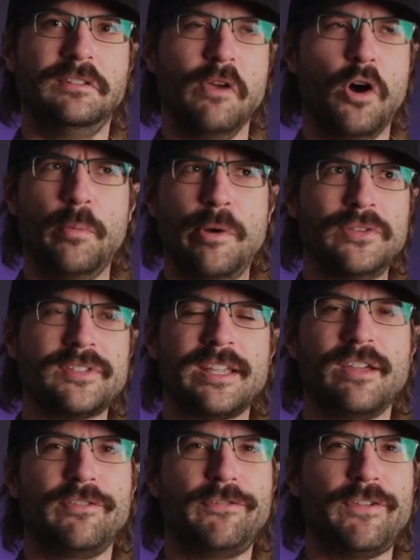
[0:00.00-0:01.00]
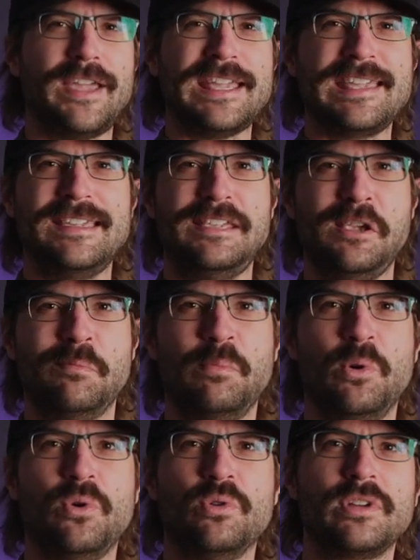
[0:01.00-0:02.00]
almost like a fake
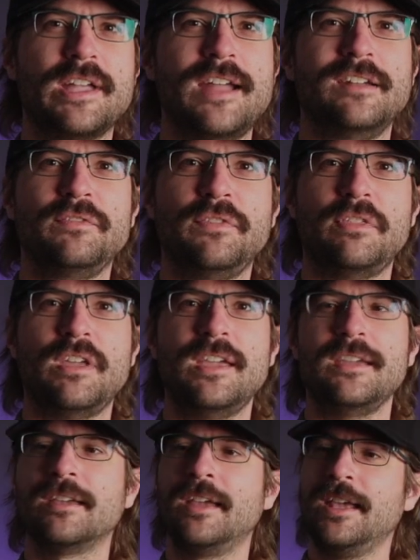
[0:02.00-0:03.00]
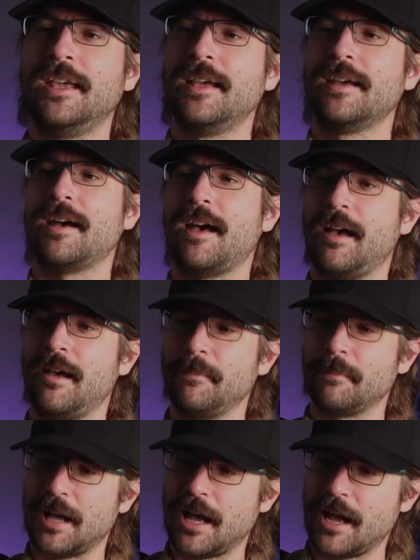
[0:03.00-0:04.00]
gimbal kind of thing
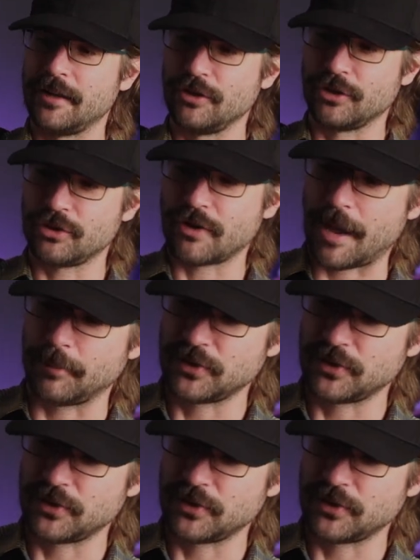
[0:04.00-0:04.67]
on your strap.